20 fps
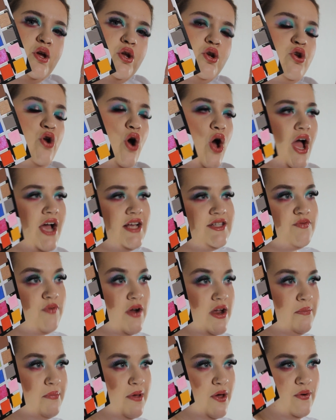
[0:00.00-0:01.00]
not as
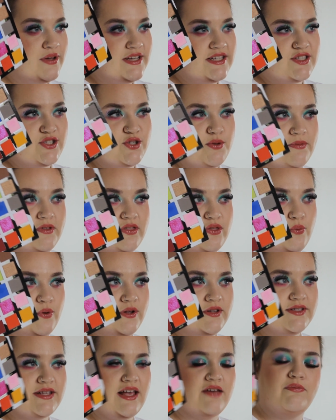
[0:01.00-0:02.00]
rainbow as some of the
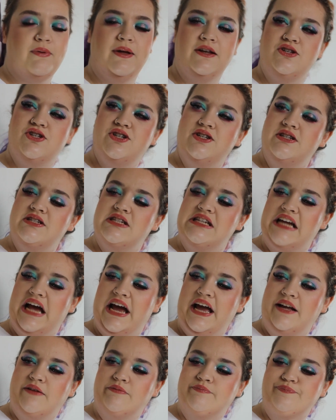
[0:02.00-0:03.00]
ones I've mentioned
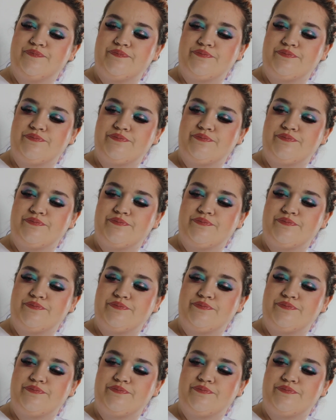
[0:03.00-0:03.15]
today